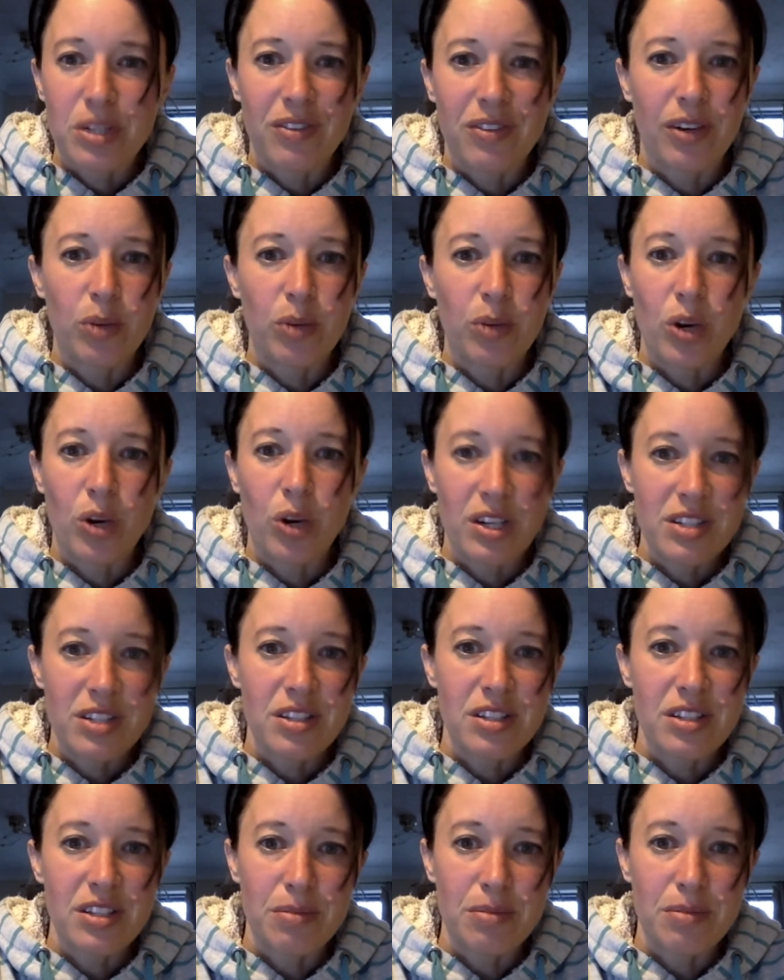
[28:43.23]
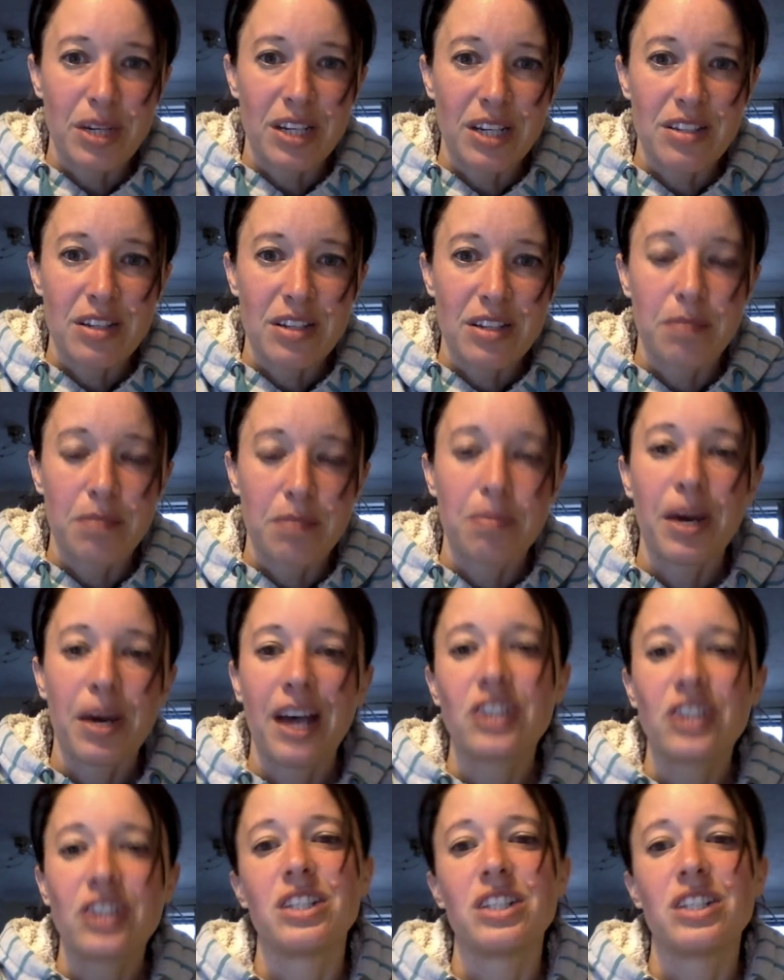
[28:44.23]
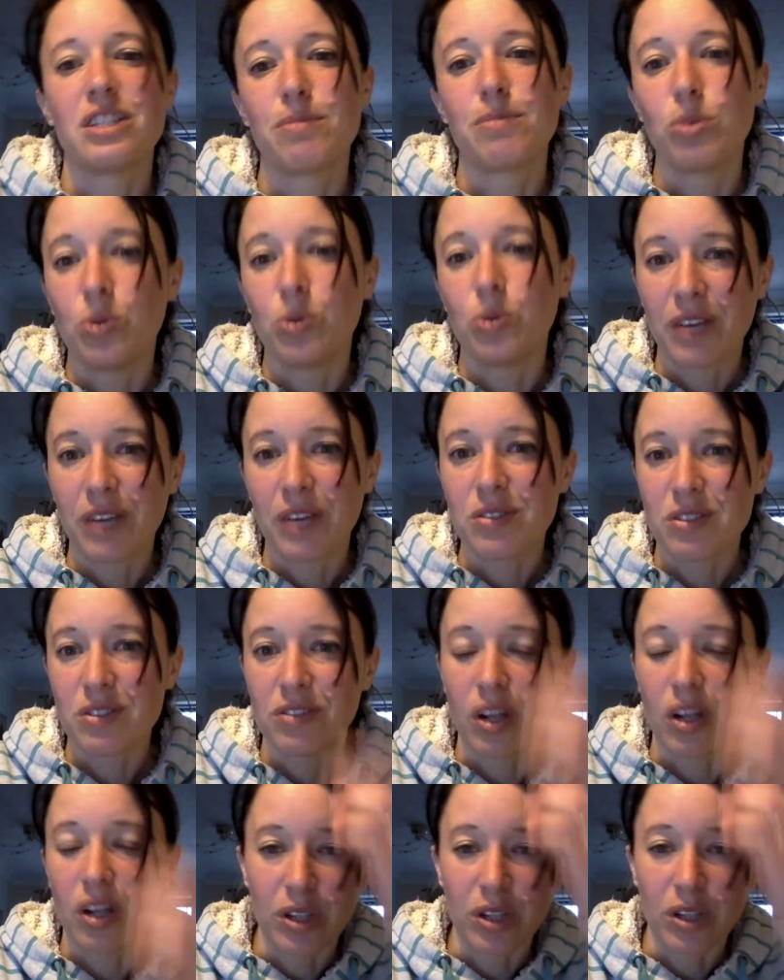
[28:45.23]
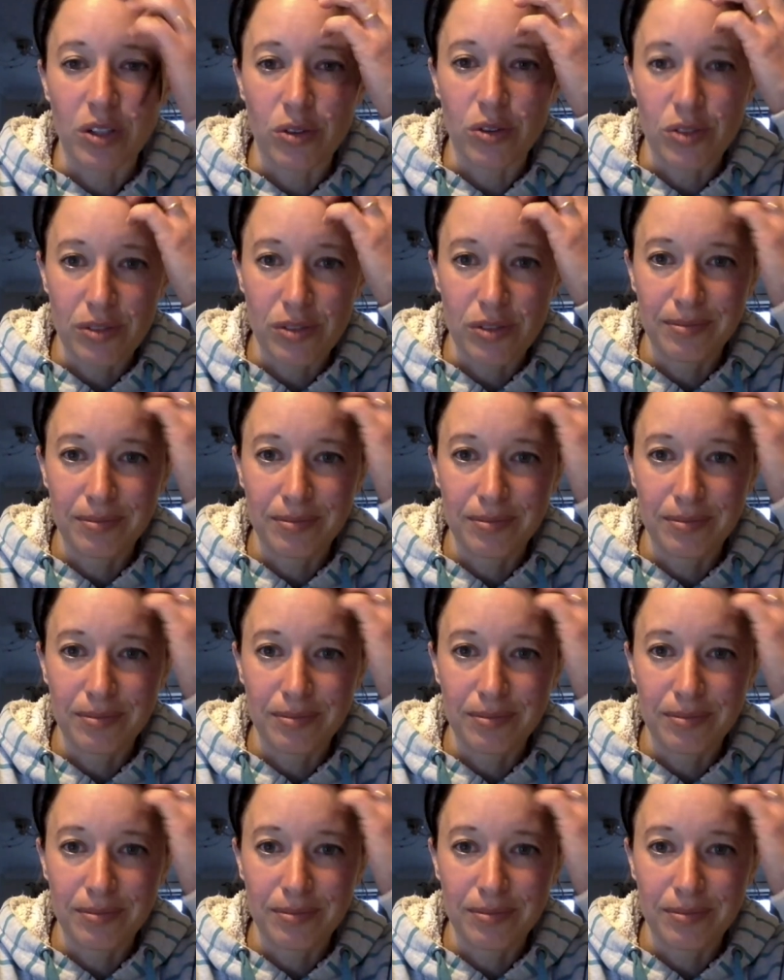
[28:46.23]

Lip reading: very wise said to me is compassion is born out of knowing God.